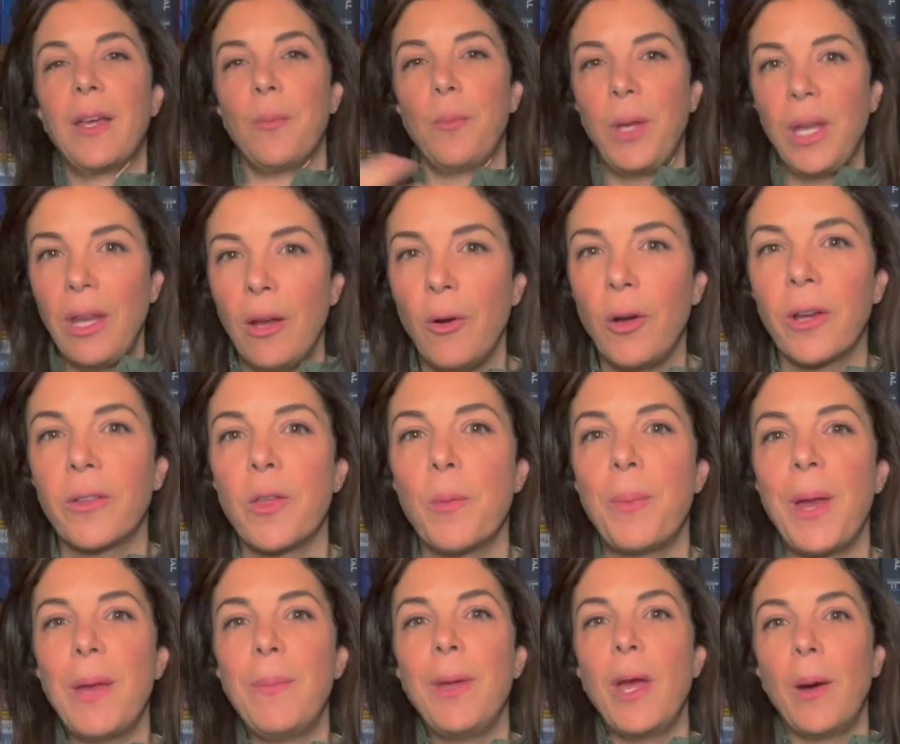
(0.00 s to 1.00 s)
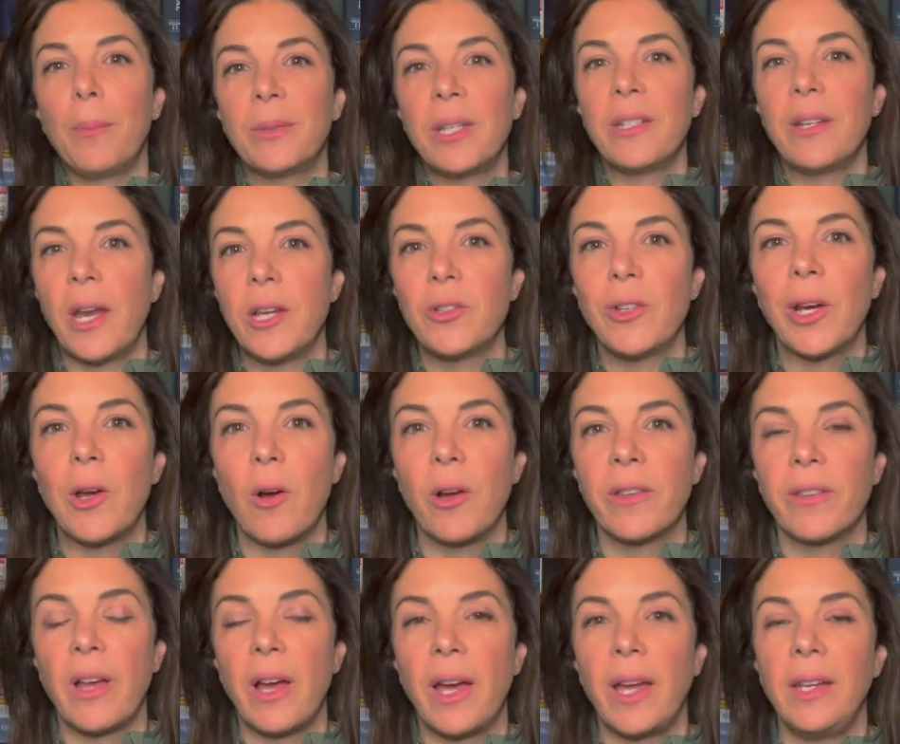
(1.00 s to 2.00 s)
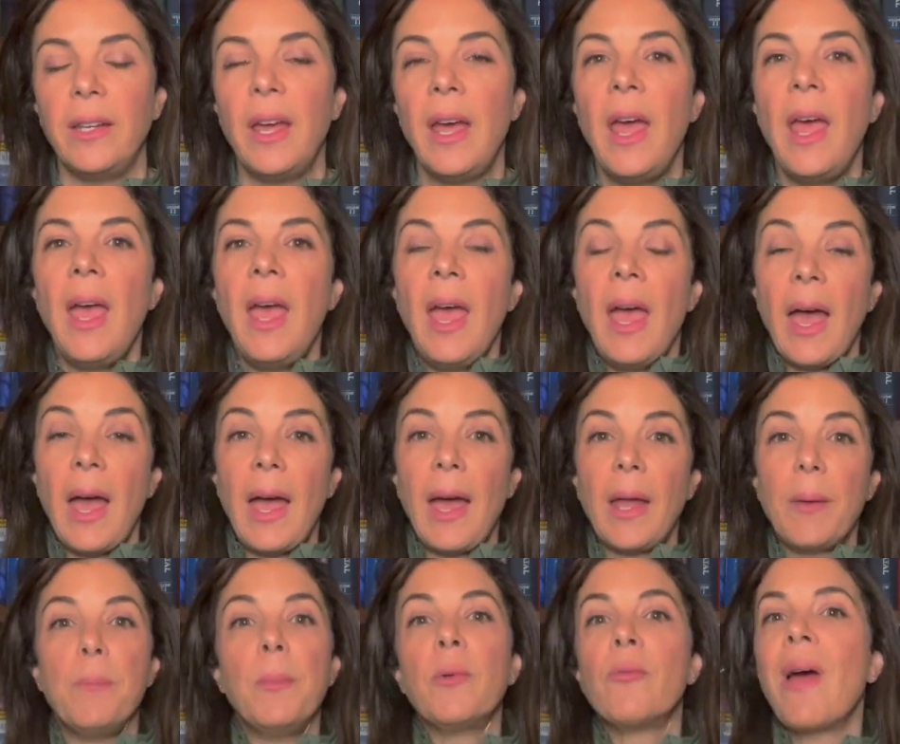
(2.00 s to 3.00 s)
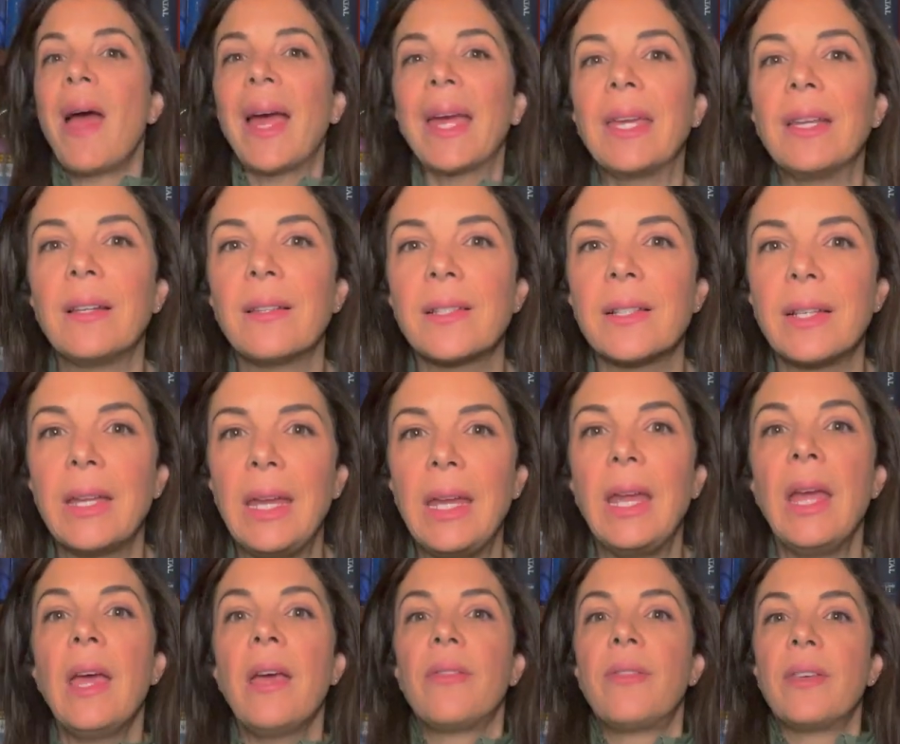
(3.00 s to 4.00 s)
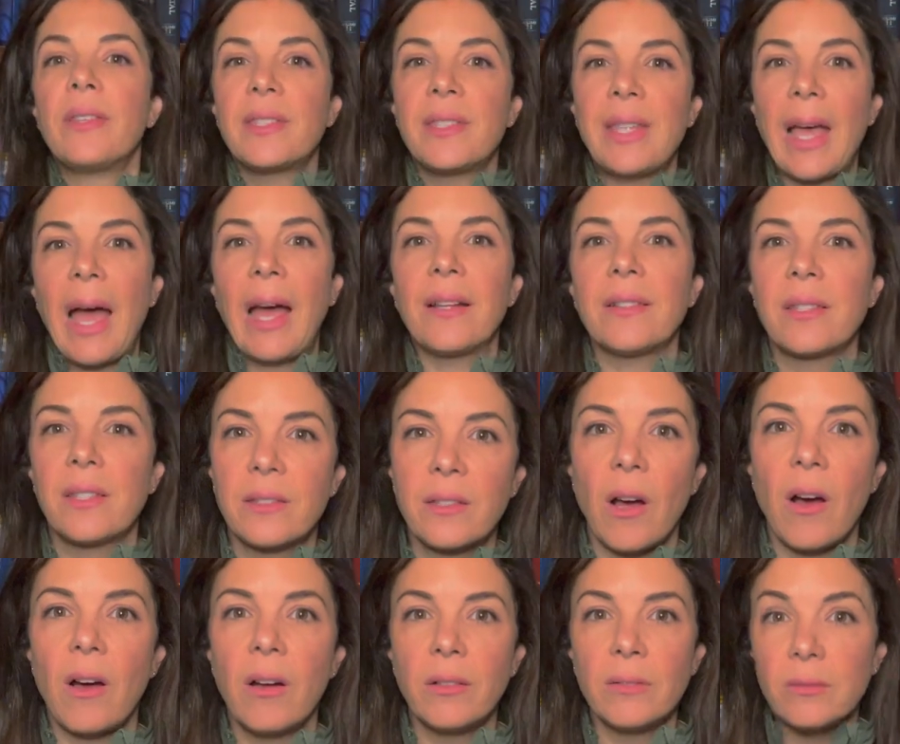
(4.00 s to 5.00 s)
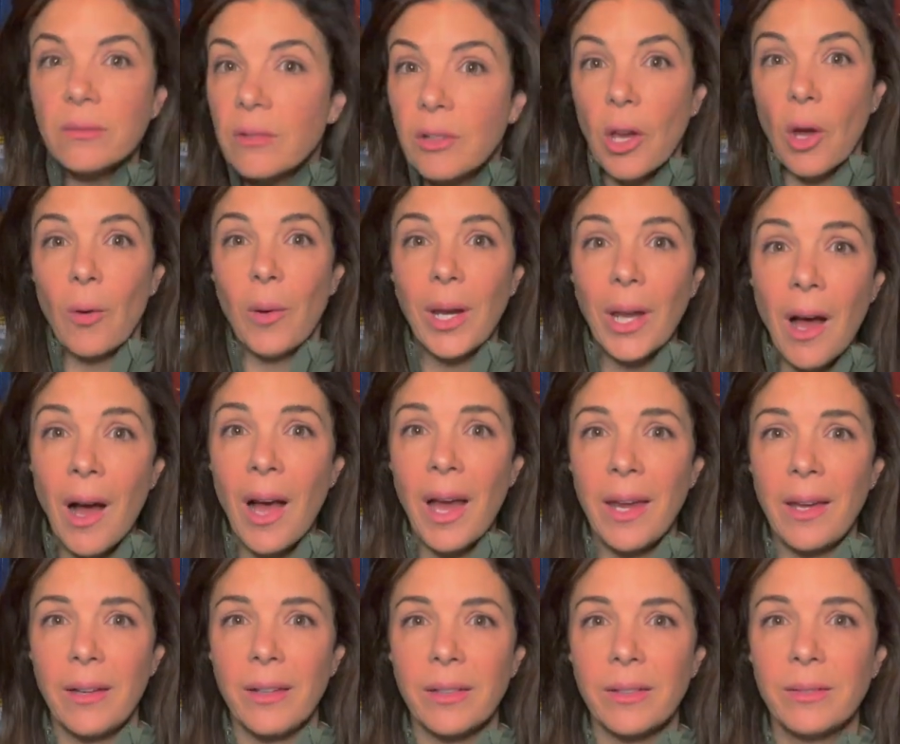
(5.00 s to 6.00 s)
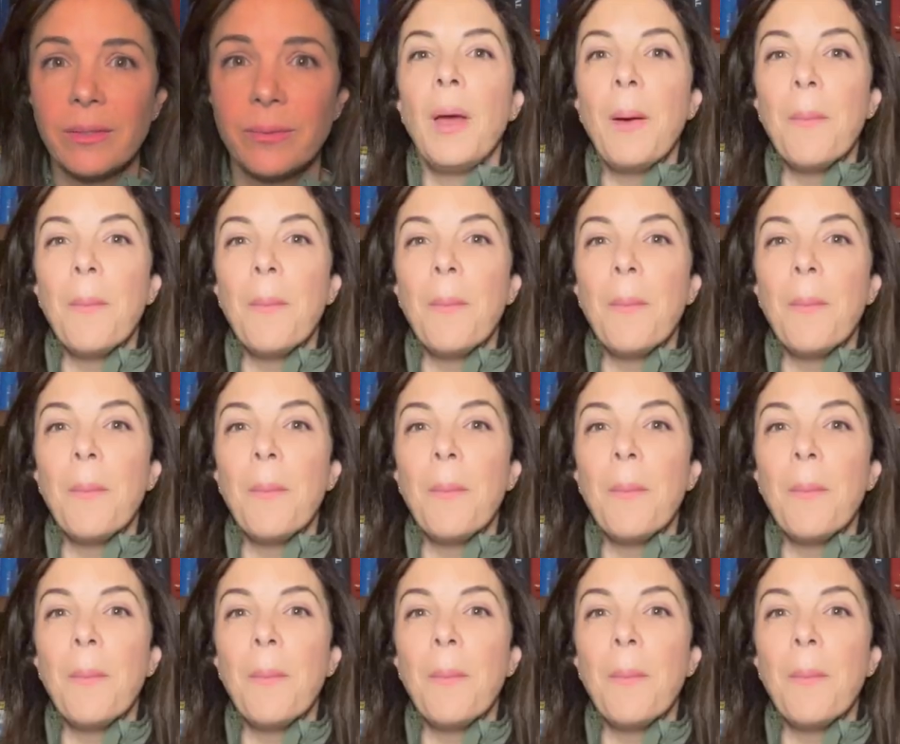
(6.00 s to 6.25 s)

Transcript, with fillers: and we hook the baby up to nitric oxide, and miraculously, the SATs start going higher.